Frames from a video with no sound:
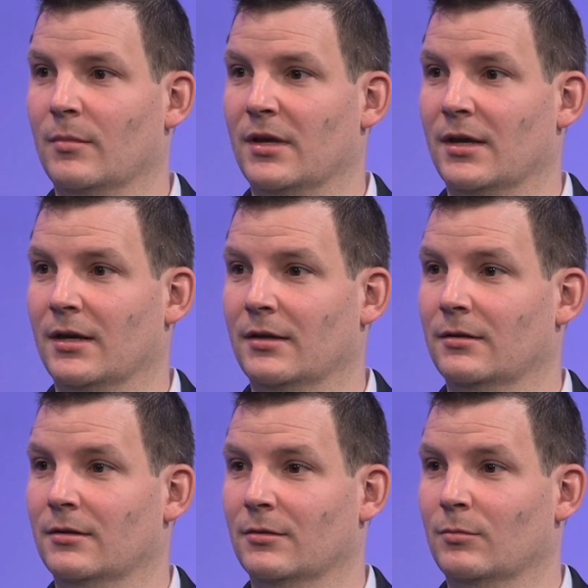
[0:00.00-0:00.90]
and
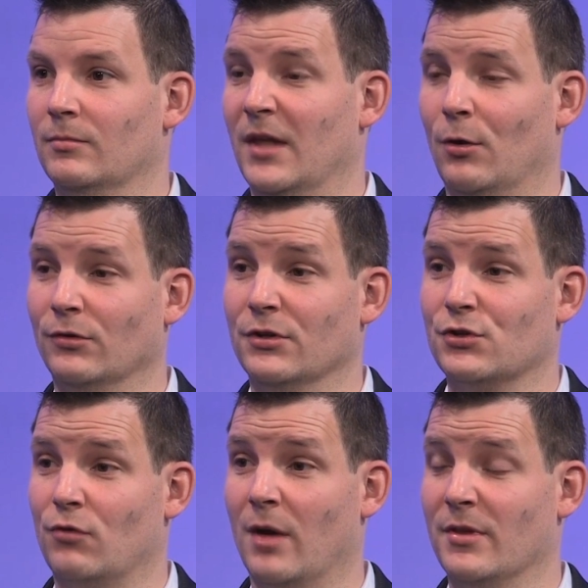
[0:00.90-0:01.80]
not only
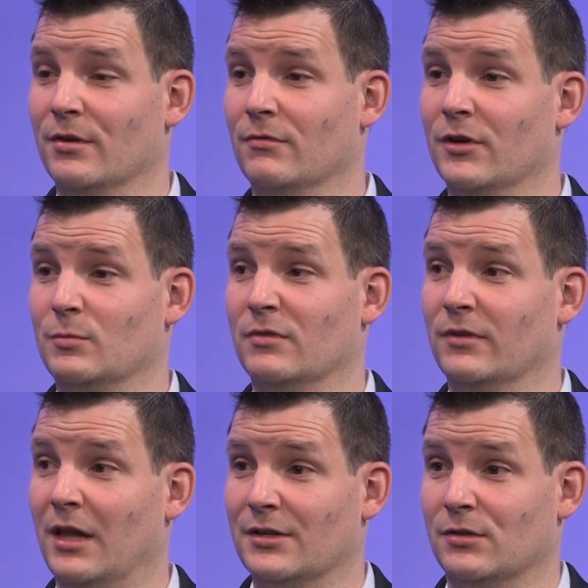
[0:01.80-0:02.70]
describing their investment
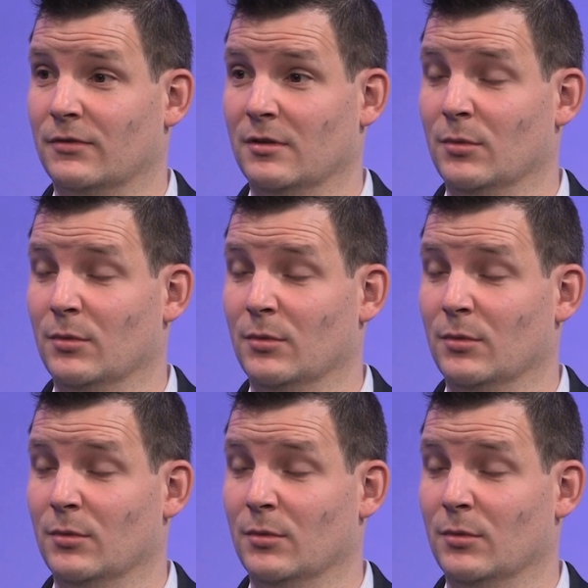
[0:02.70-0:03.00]
philosophy,